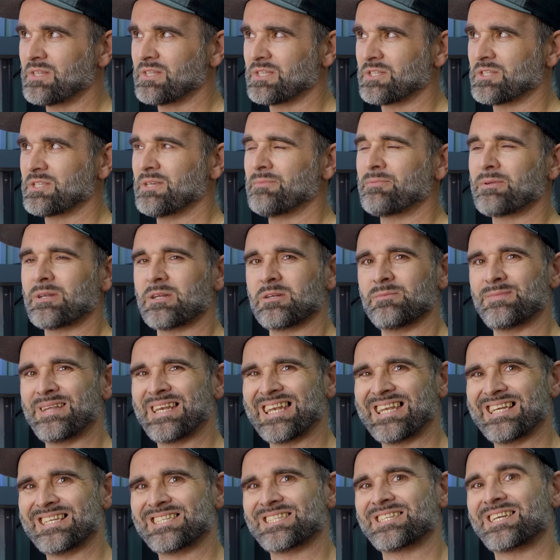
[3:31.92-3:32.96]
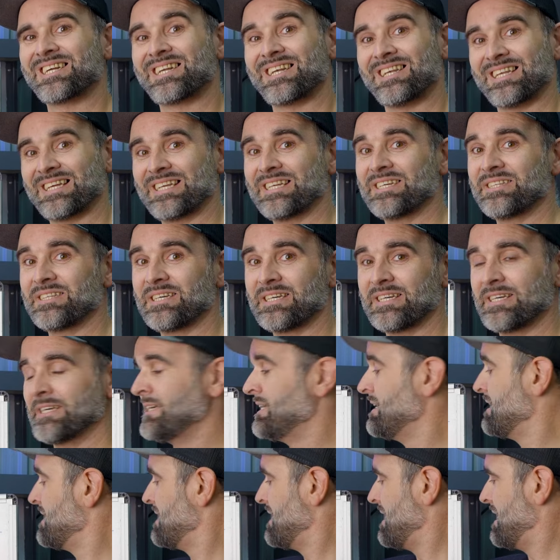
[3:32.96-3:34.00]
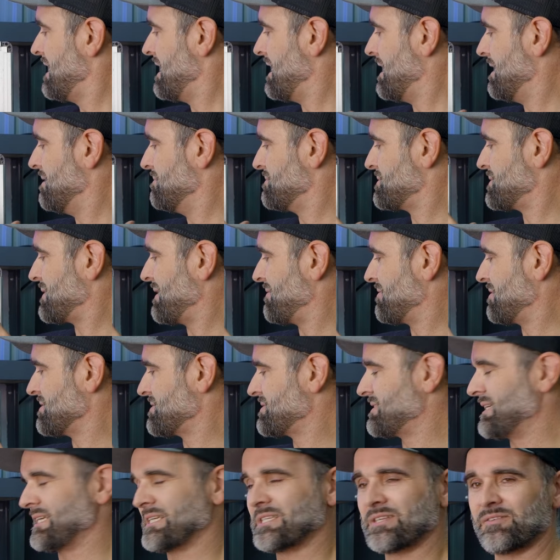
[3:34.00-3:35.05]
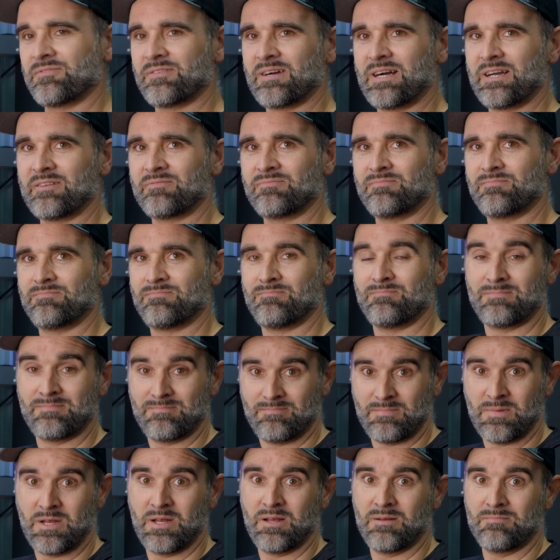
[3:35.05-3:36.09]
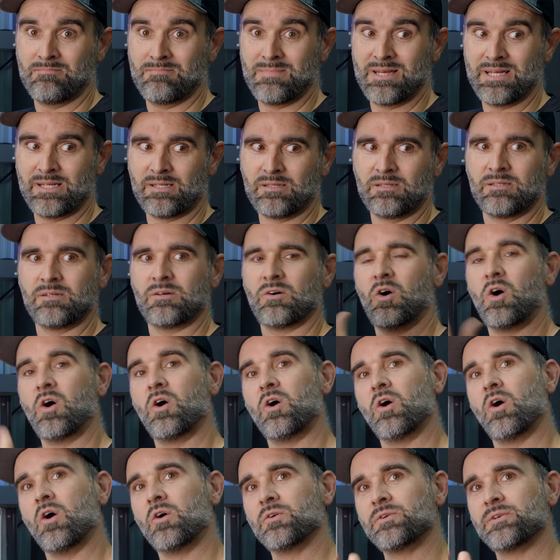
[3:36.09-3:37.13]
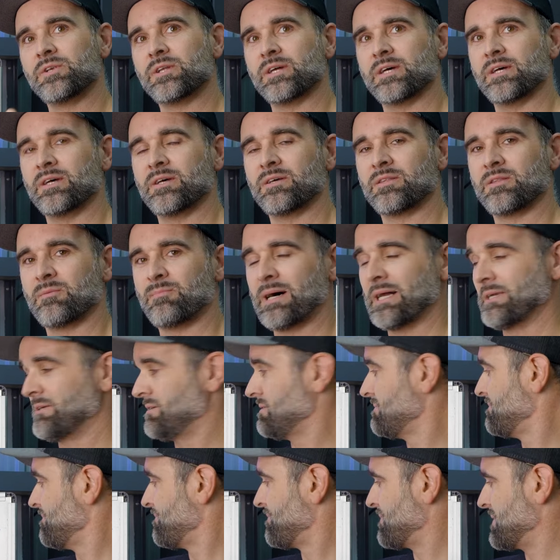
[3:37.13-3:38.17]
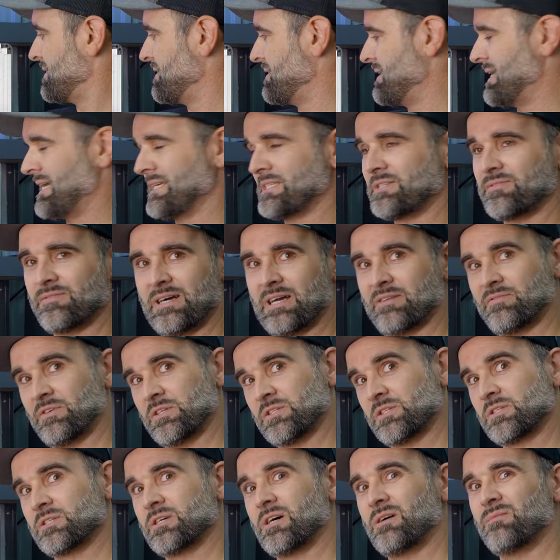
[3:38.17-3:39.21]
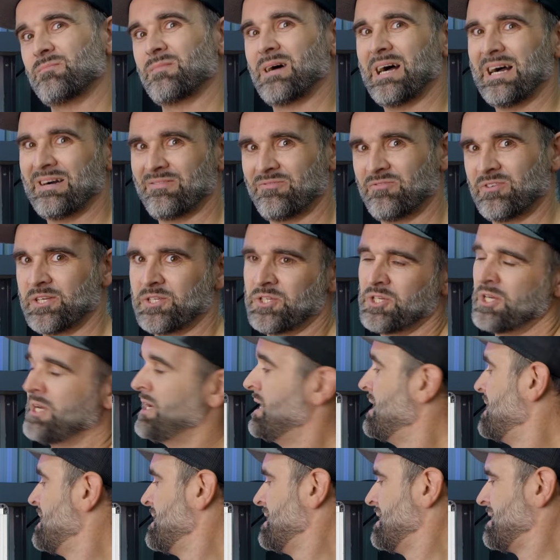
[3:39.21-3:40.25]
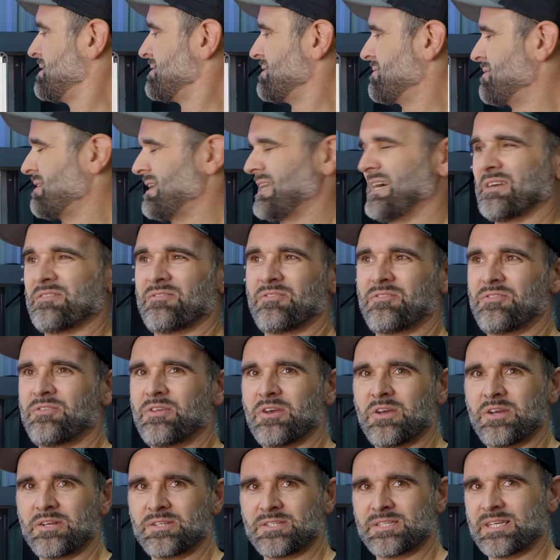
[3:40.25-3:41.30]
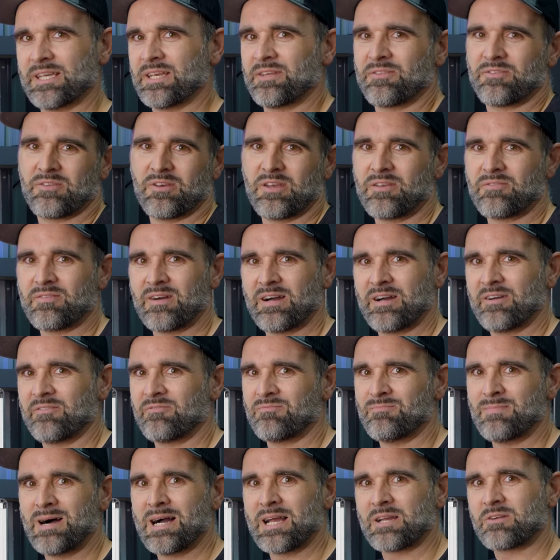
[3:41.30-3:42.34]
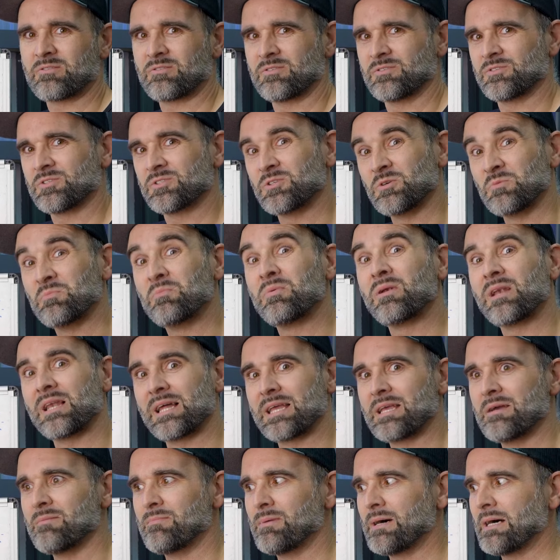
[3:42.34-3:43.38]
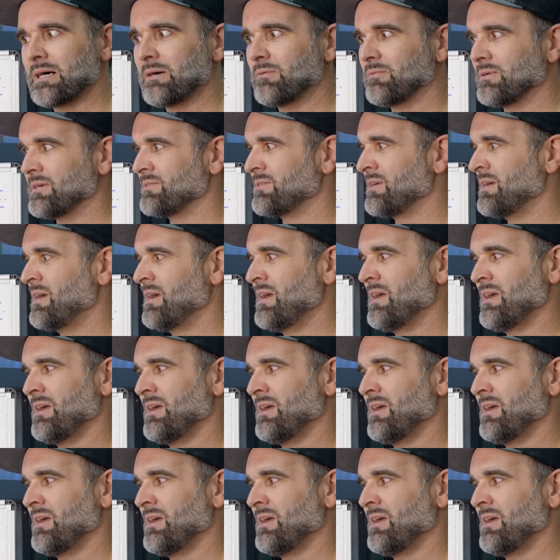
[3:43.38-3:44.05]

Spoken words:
There's typically going to be less clear there, so I've got 65 mil under the panel, 95 on top average, so we're like 30-35 microns to play about with.